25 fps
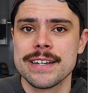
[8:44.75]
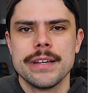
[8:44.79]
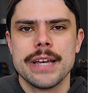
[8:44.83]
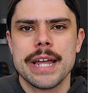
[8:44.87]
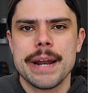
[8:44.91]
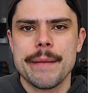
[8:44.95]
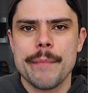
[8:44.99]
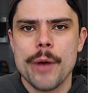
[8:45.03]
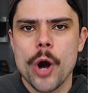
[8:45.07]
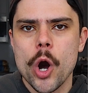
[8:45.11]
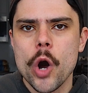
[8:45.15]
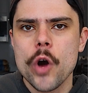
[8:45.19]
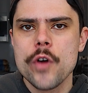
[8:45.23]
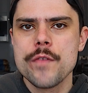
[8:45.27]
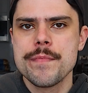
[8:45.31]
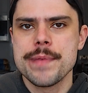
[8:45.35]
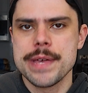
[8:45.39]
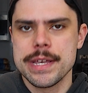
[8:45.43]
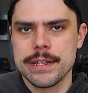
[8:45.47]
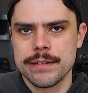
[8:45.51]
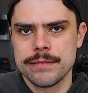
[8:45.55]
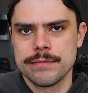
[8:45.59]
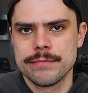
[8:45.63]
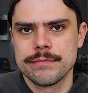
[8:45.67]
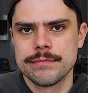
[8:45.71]
And I'm
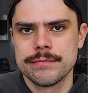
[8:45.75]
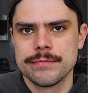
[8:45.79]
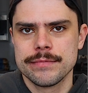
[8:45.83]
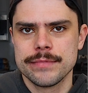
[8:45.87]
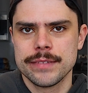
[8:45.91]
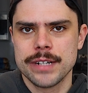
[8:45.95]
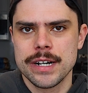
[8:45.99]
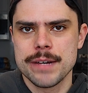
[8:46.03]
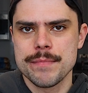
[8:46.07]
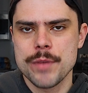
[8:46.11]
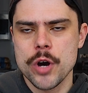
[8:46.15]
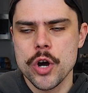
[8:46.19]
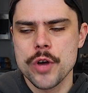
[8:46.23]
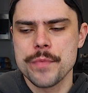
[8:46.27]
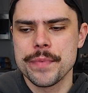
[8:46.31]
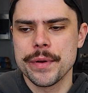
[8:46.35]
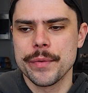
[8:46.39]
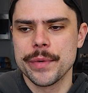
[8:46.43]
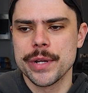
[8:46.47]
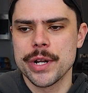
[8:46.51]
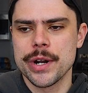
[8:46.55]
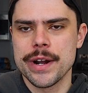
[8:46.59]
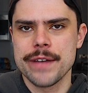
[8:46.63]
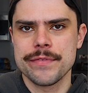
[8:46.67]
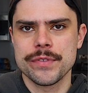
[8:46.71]
hoping
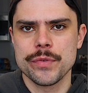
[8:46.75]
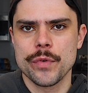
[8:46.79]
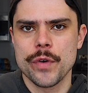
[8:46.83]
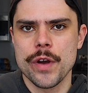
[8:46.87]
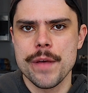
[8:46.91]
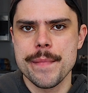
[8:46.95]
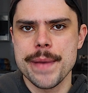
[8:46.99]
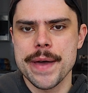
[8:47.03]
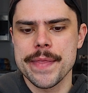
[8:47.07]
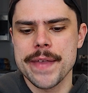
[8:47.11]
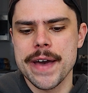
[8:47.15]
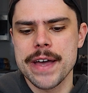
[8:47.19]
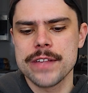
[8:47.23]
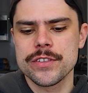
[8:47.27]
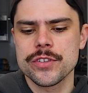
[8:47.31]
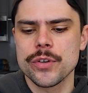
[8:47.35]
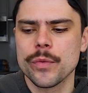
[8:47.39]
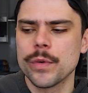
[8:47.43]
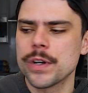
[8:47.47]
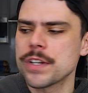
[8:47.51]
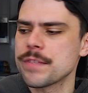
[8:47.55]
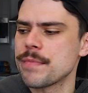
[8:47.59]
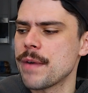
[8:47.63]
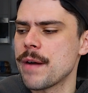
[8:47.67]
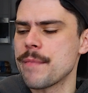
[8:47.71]
we don't have to worry about that. So
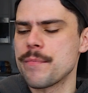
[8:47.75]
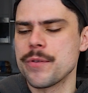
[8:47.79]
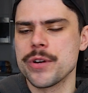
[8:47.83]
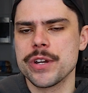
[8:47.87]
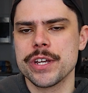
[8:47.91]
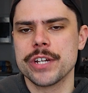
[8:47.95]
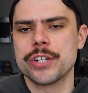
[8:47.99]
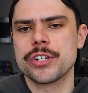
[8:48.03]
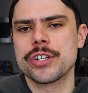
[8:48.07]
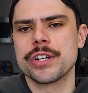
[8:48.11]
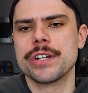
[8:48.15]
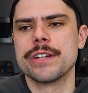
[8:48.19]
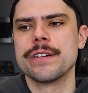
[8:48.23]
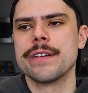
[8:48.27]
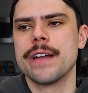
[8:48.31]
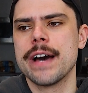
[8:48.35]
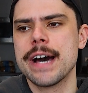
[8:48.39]
what is my prediction?